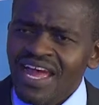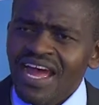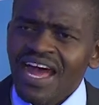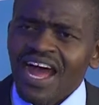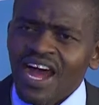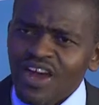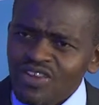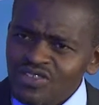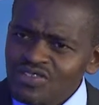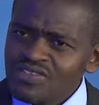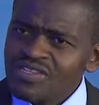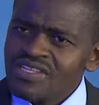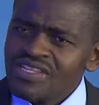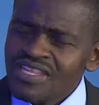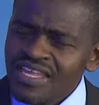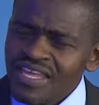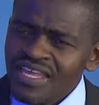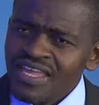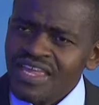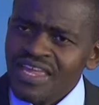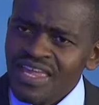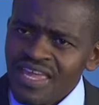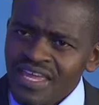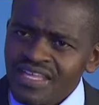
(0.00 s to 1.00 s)
how did
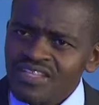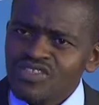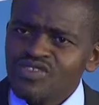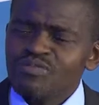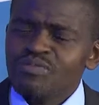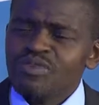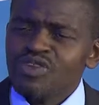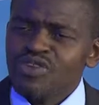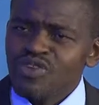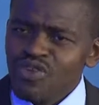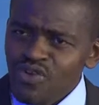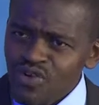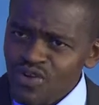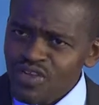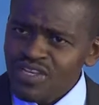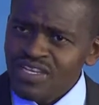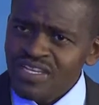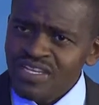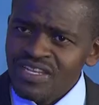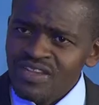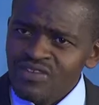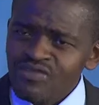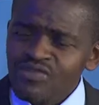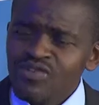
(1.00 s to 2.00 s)
they get to be
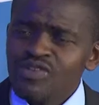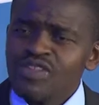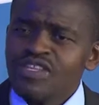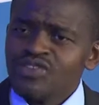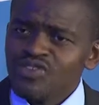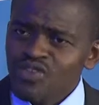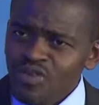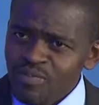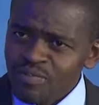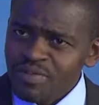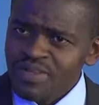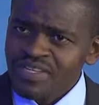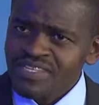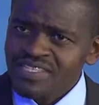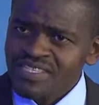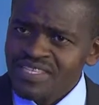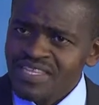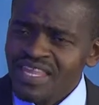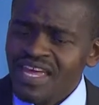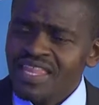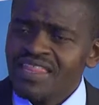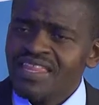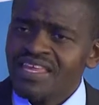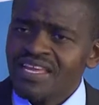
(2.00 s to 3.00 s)
known for the topics
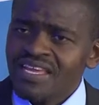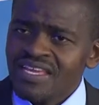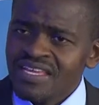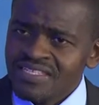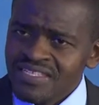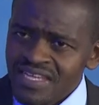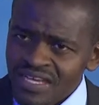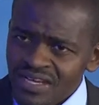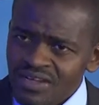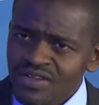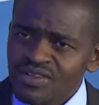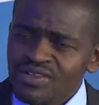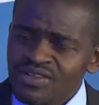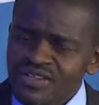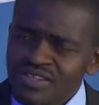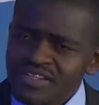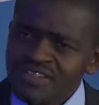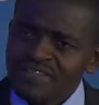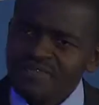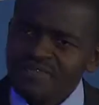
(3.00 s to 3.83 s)
that they tackle.